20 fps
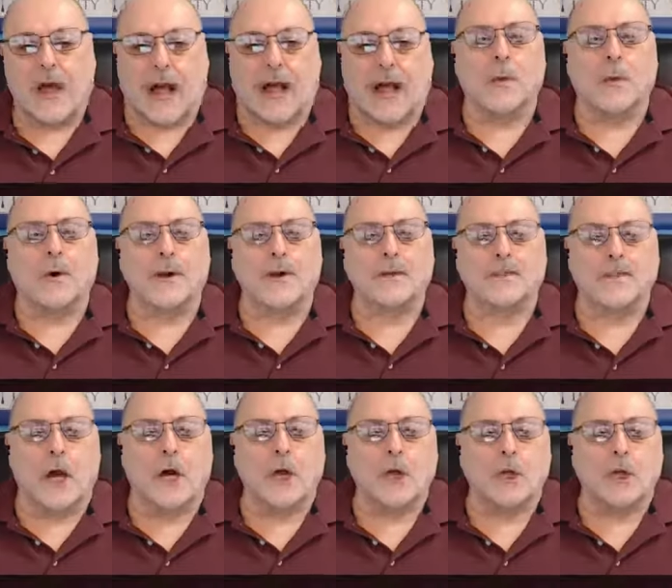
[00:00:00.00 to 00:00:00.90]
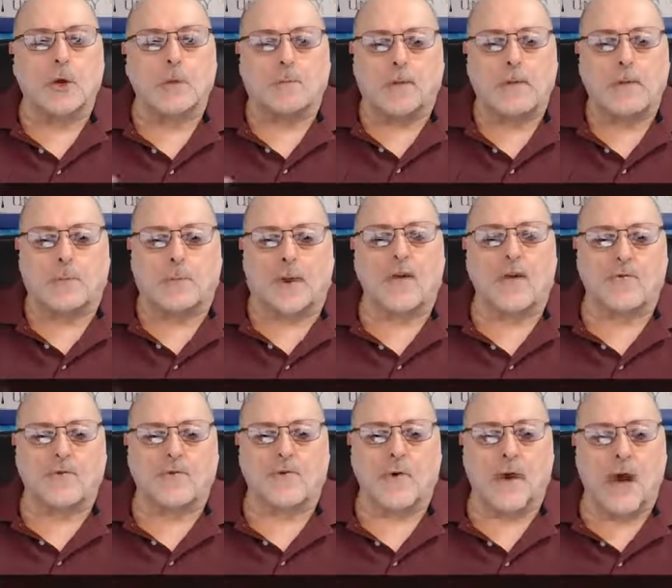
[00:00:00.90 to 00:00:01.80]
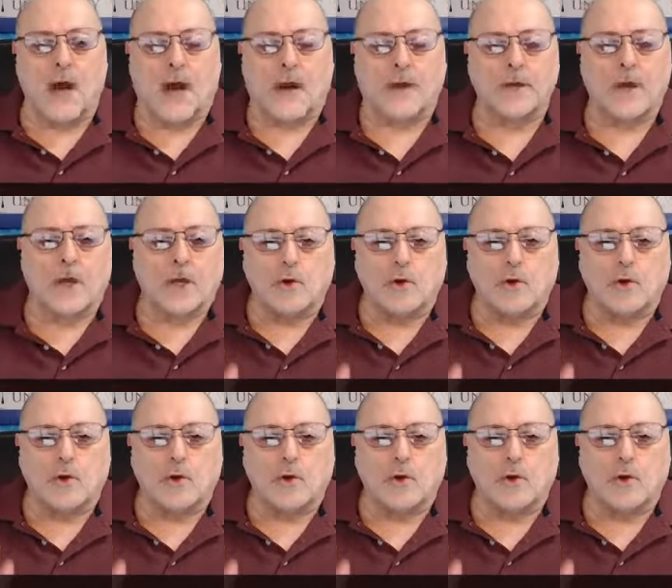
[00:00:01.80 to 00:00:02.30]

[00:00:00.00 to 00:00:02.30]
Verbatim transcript: I want to tell you, people have tried.